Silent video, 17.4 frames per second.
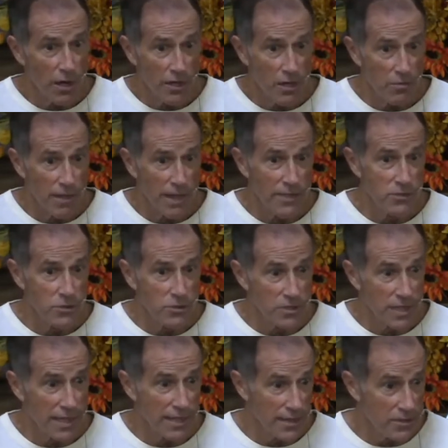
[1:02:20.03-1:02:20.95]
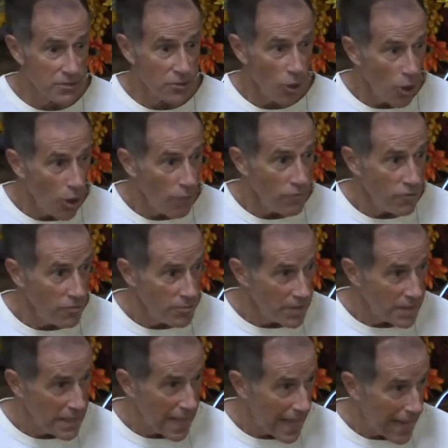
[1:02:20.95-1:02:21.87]
I command you to take this off of
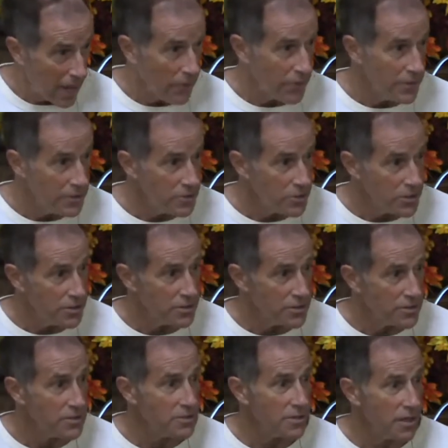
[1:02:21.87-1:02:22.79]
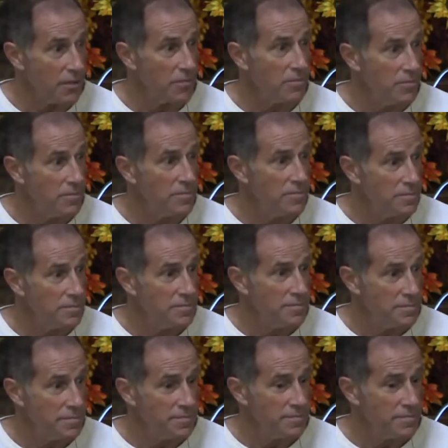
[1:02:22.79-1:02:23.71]
me now in Jesus' name.
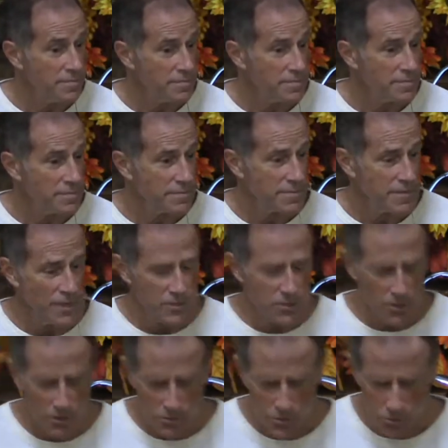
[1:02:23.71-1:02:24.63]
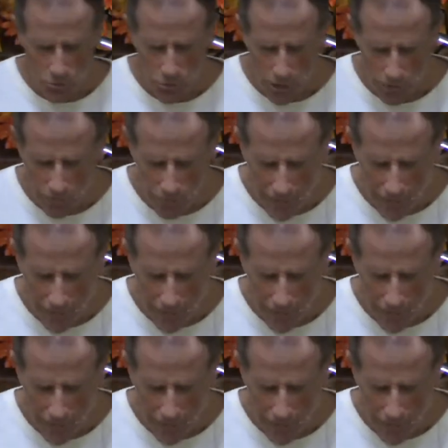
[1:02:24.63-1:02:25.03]
Let's close in prayer.